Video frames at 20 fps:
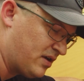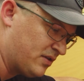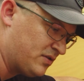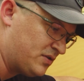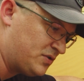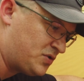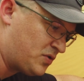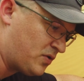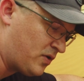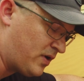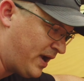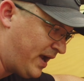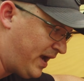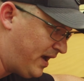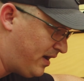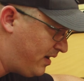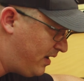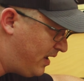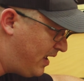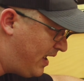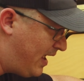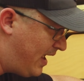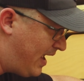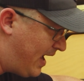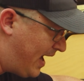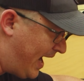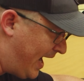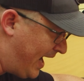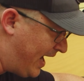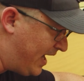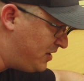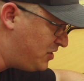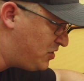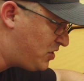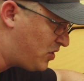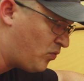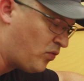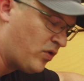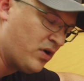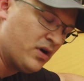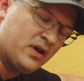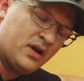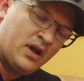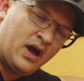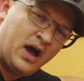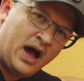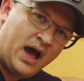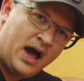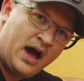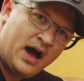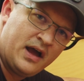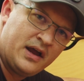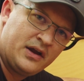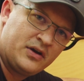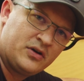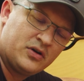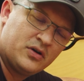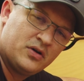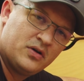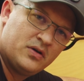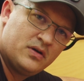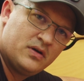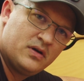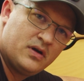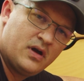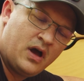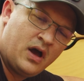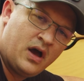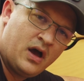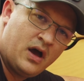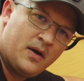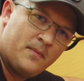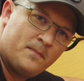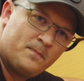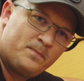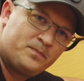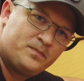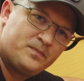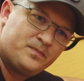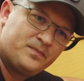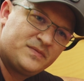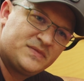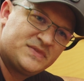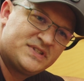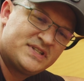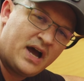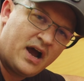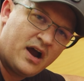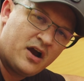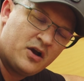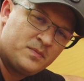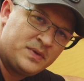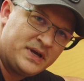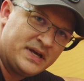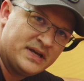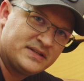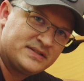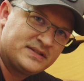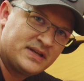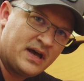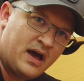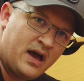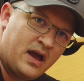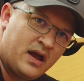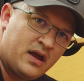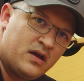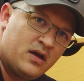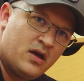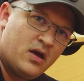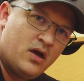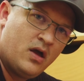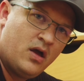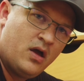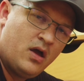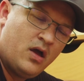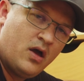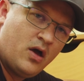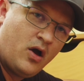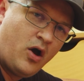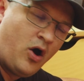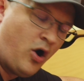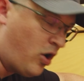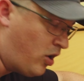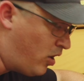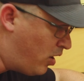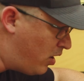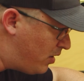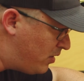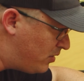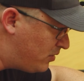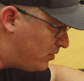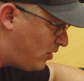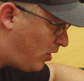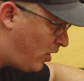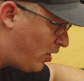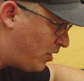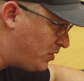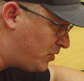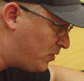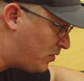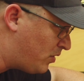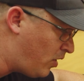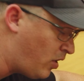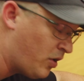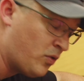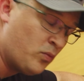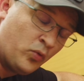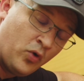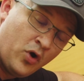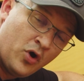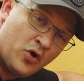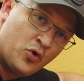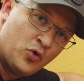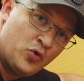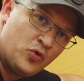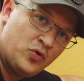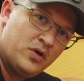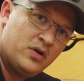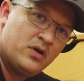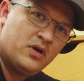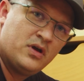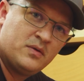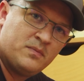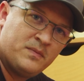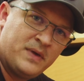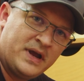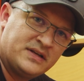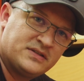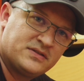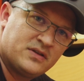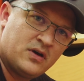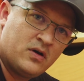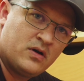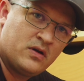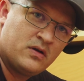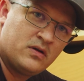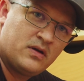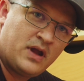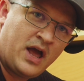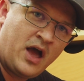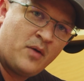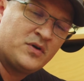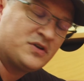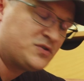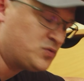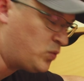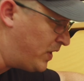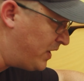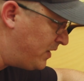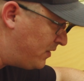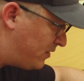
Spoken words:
on the terrain, and you can run a higher tire PSI on your on-road based on how much weight